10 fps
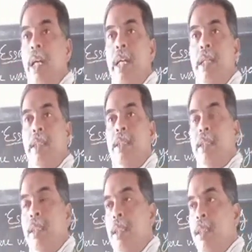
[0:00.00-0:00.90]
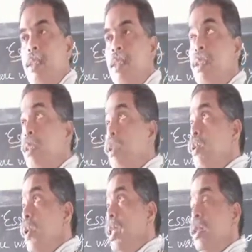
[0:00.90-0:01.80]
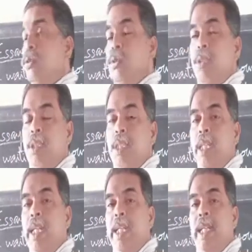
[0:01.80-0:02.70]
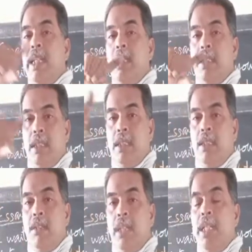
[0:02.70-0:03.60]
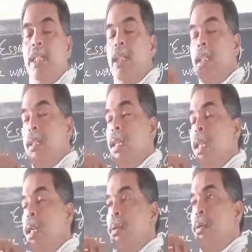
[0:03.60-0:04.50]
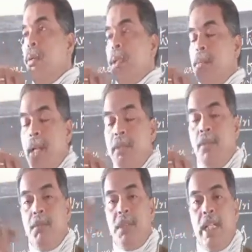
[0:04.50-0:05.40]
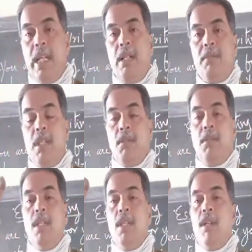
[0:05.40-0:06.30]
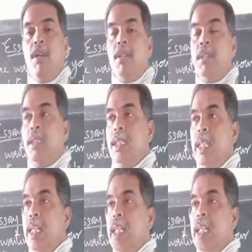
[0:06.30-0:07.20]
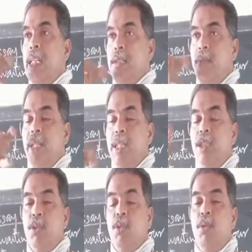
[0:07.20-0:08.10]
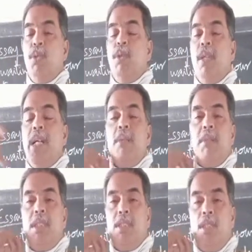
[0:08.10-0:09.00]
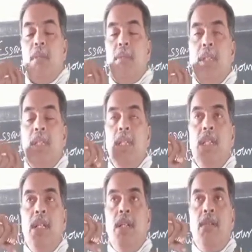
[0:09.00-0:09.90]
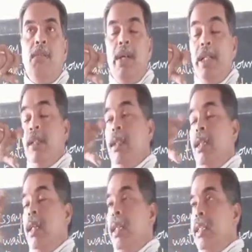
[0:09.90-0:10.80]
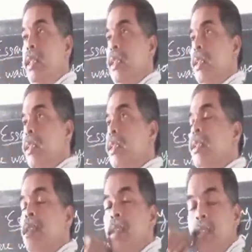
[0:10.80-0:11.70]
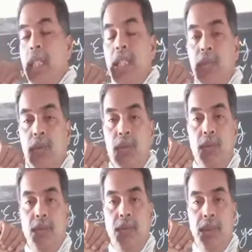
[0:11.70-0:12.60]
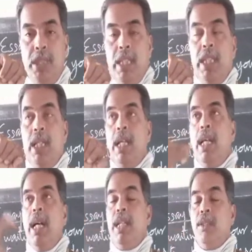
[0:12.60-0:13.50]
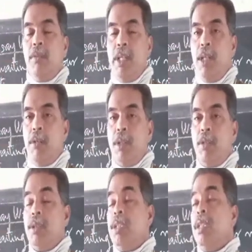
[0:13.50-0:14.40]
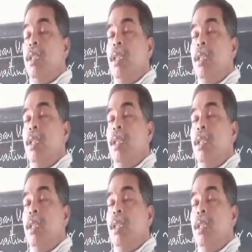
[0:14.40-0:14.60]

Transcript: and you look at those indicators. Okay, on the platforms they have now all these indicators where each coach will come and stop. Fine, and that you see, and you find out your coach